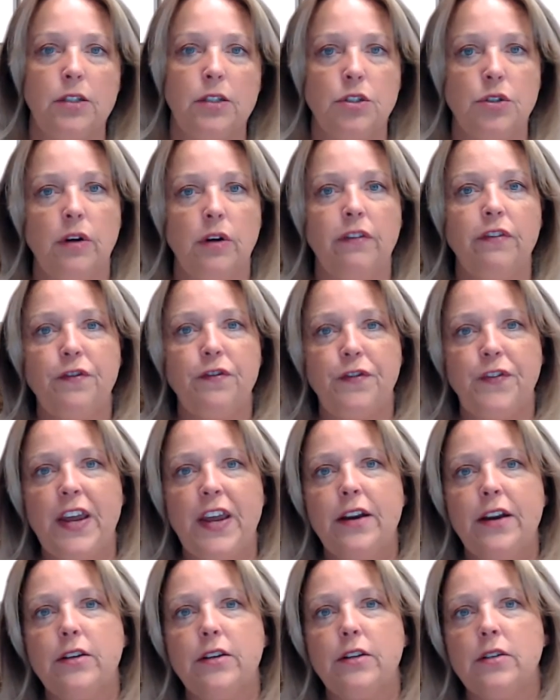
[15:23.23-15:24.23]
do a
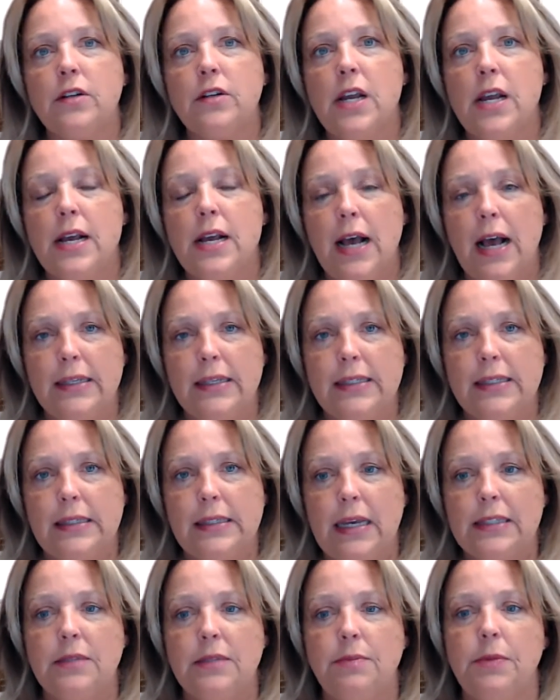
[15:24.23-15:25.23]
fair
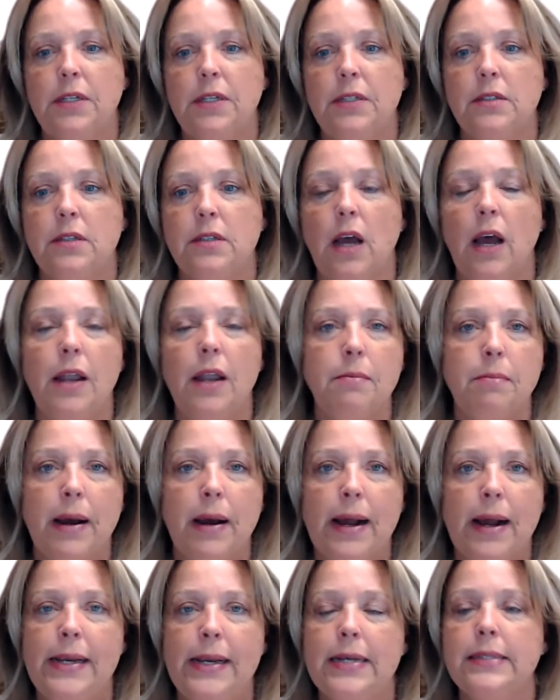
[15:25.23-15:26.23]
assessment,
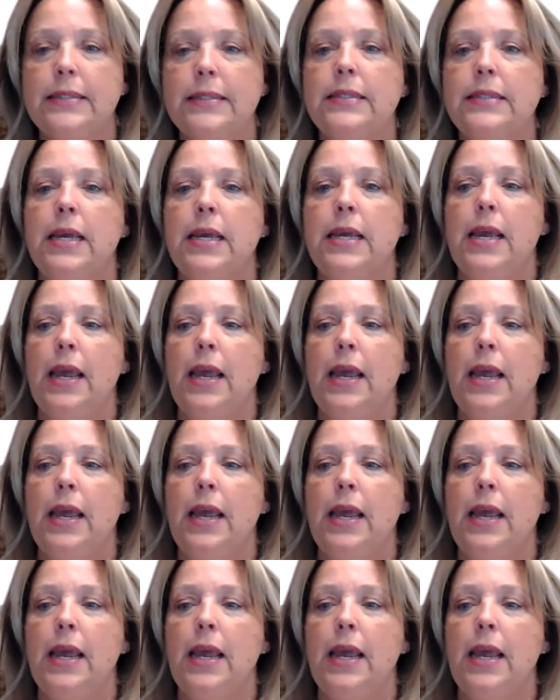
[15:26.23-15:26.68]
unbiased,